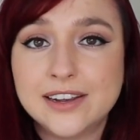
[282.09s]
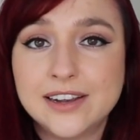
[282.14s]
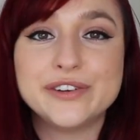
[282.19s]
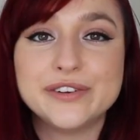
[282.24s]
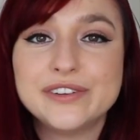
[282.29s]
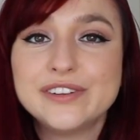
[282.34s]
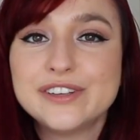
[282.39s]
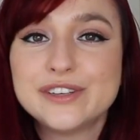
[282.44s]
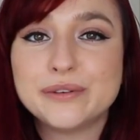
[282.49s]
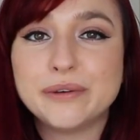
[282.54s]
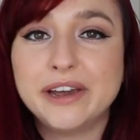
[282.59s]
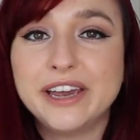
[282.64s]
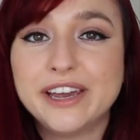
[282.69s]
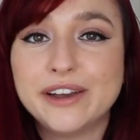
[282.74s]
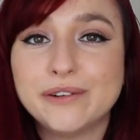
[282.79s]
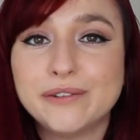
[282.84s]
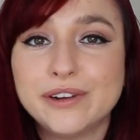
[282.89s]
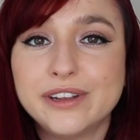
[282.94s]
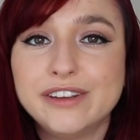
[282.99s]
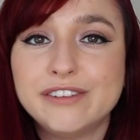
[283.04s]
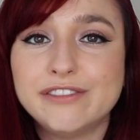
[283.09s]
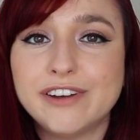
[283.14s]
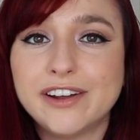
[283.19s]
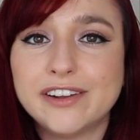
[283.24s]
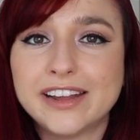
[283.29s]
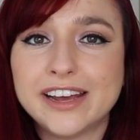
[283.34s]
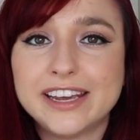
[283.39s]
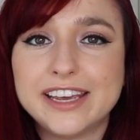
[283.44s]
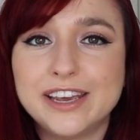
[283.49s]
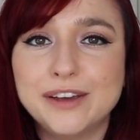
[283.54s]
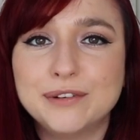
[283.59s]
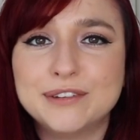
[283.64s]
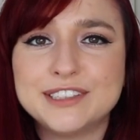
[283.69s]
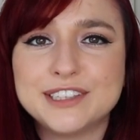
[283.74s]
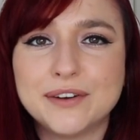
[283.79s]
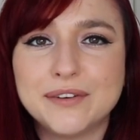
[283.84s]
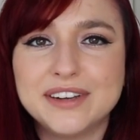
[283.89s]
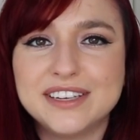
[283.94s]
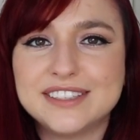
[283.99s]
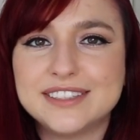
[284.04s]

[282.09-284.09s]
During this week it really felt like he was going